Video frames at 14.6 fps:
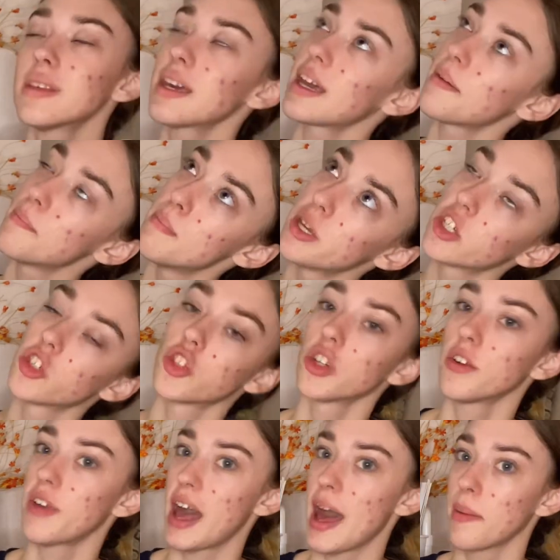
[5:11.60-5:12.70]
like a mixture
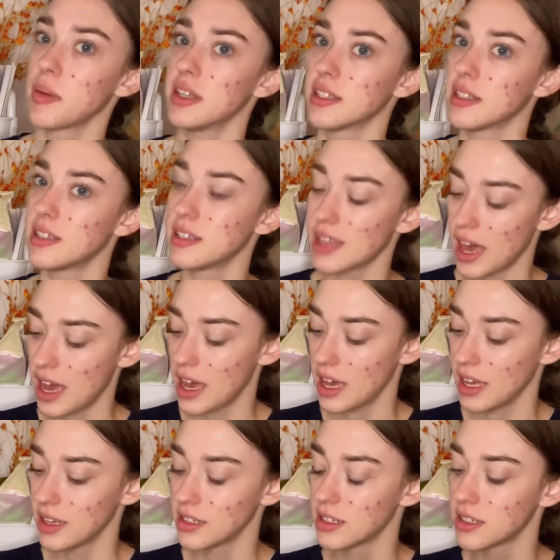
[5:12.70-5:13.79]
of happy and
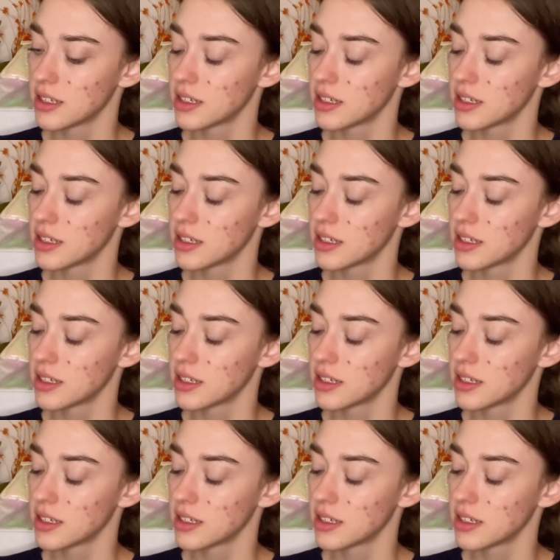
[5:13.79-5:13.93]
sad.